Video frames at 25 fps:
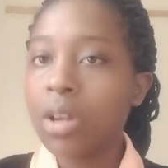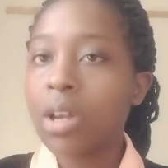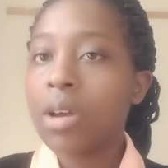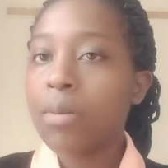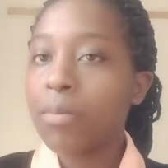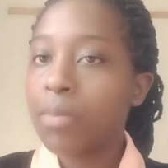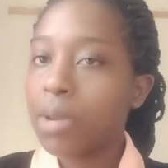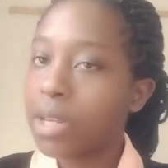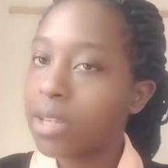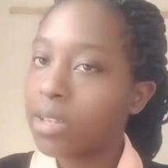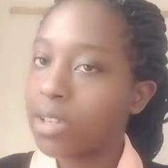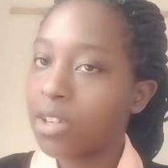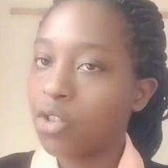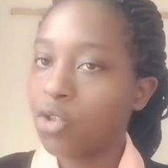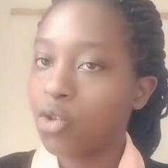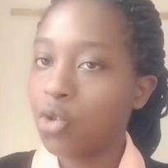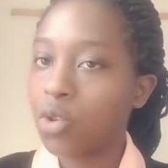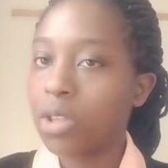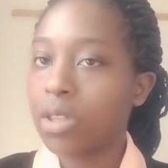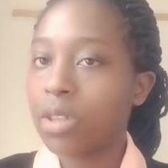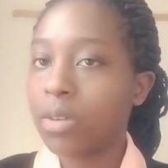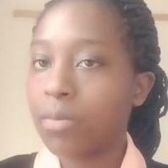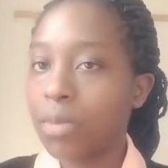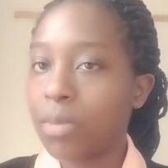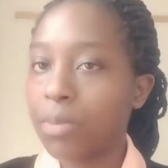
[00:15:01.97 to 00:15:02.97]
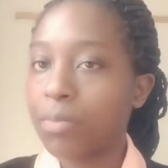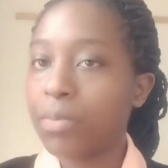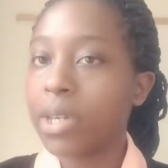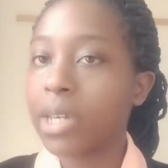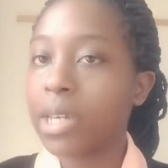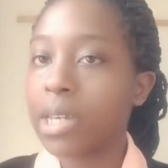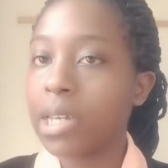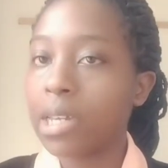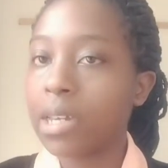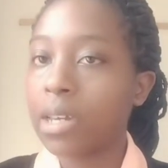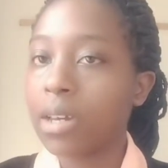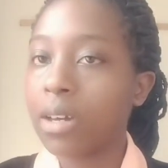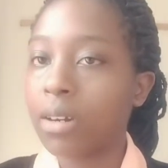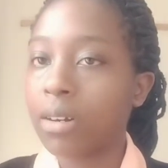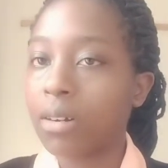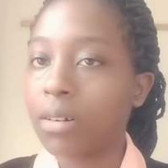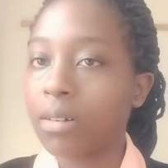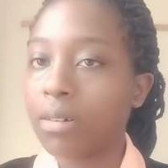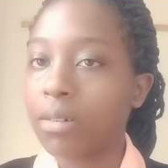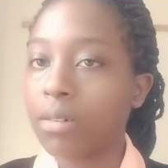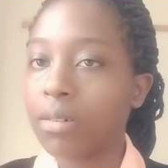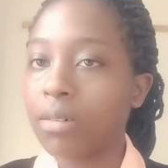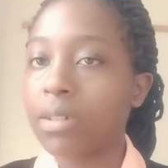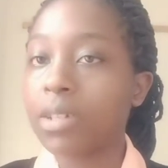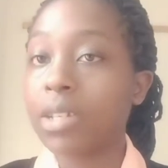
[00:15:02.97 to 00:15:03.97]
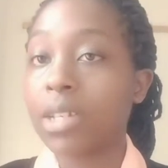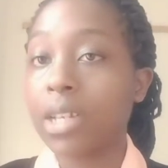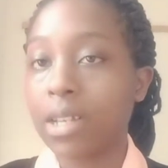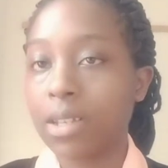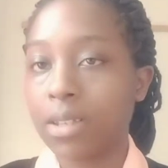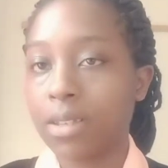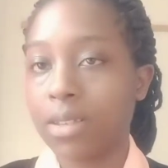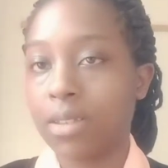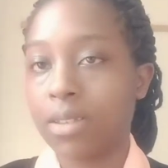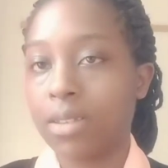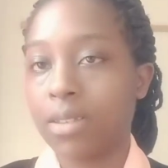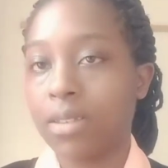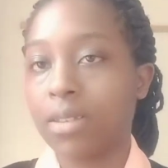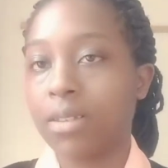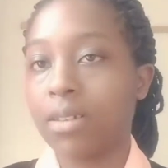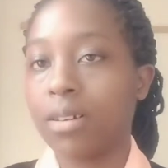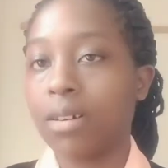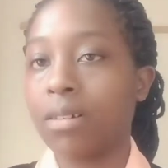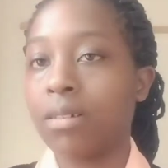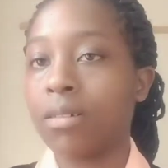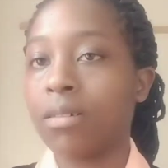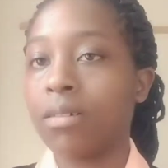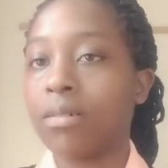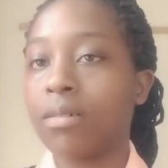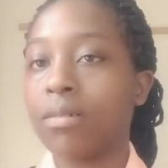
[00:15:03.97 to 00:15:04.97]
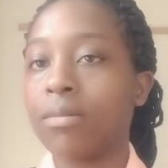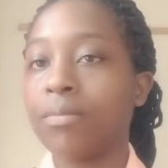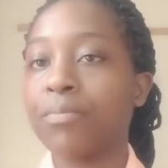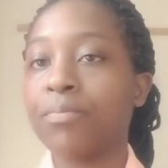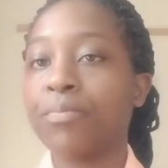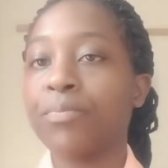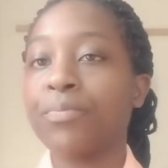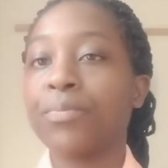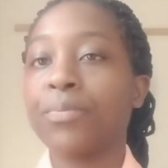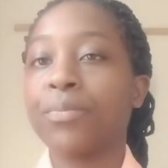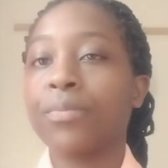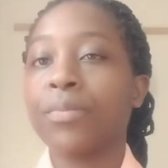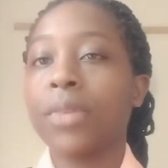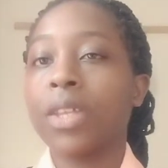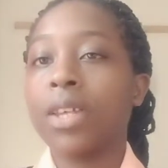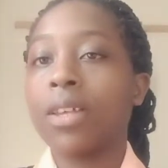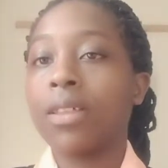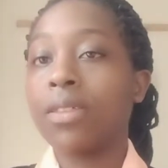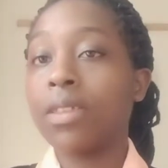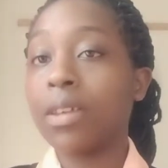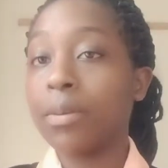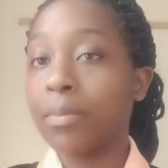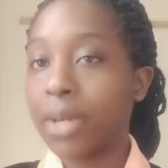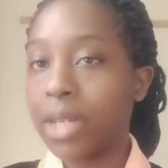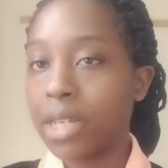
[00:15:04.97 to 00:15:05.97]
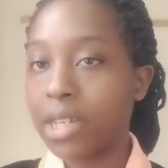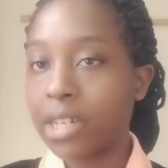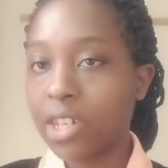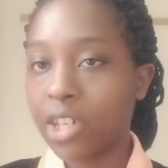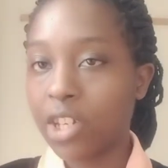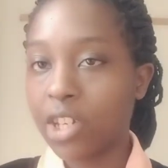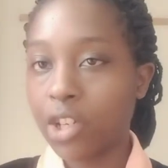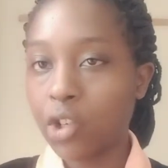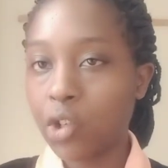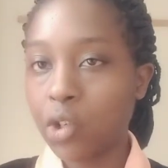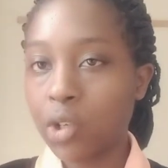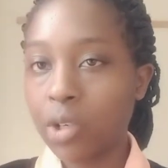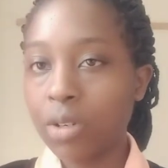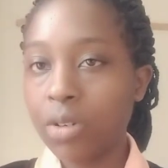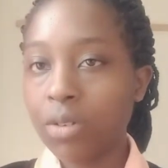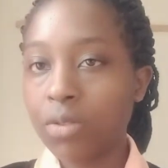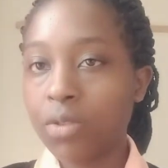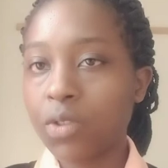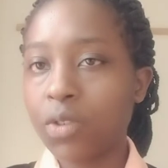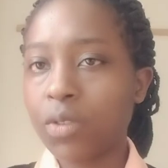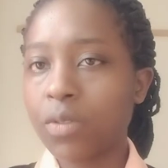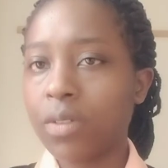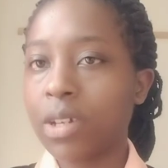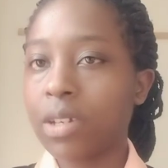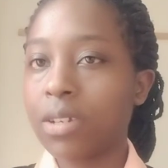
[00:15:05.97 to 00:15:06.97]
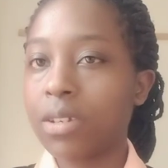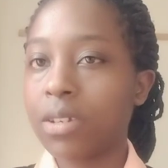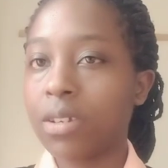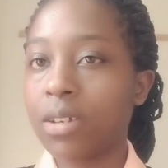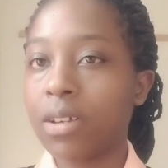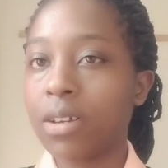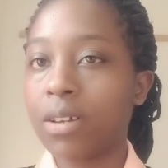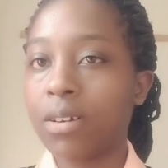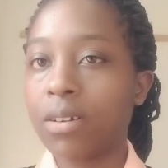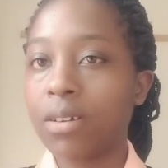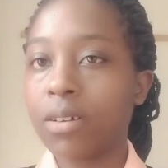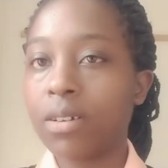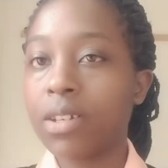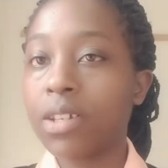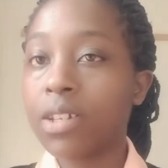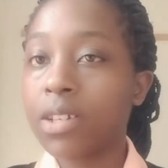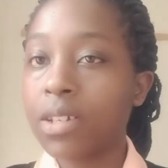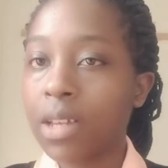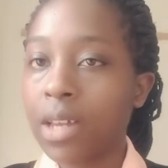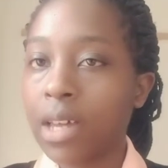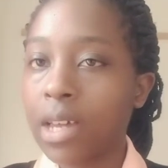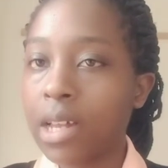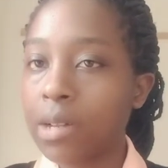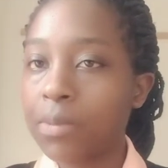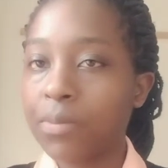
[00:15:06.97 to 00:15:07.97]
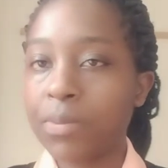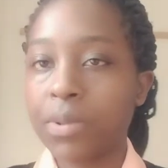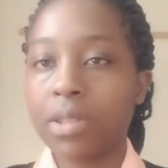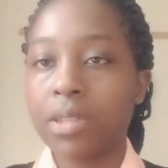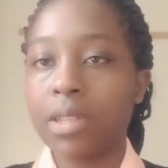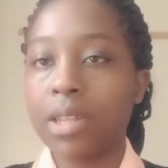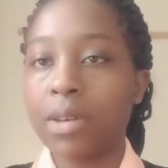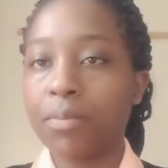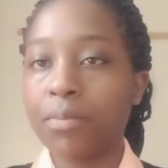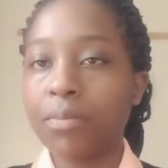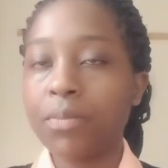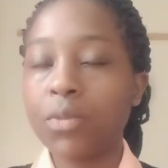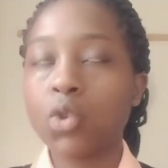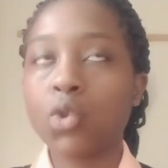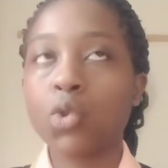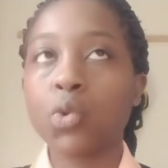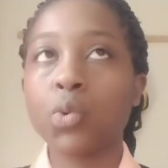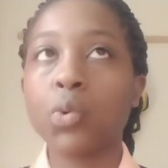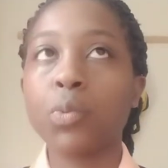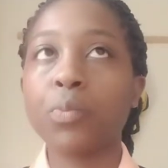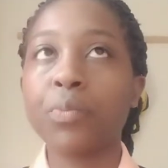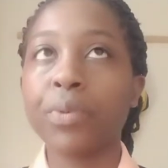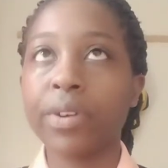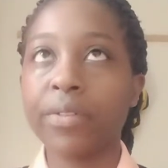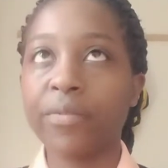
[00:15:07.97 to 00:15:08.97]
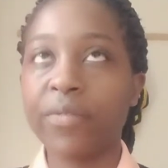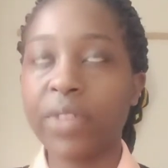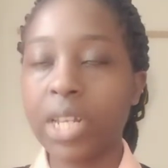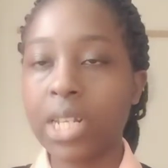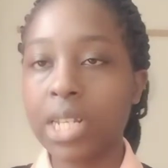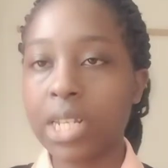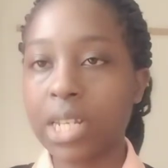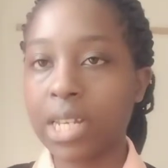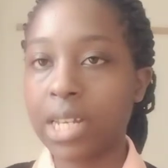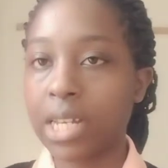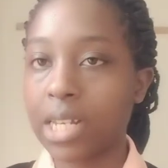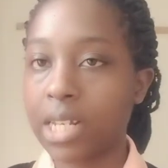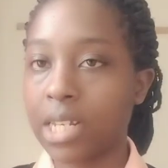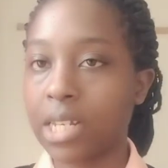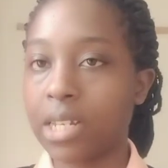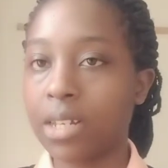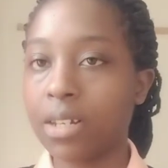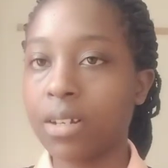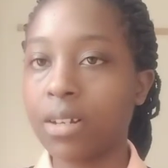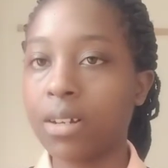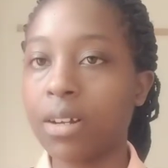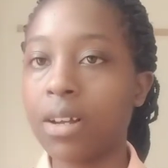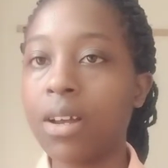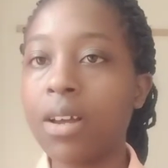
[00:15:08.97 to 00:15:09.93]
Please ensure the baby takes the medication, so that it helps them to prevent getting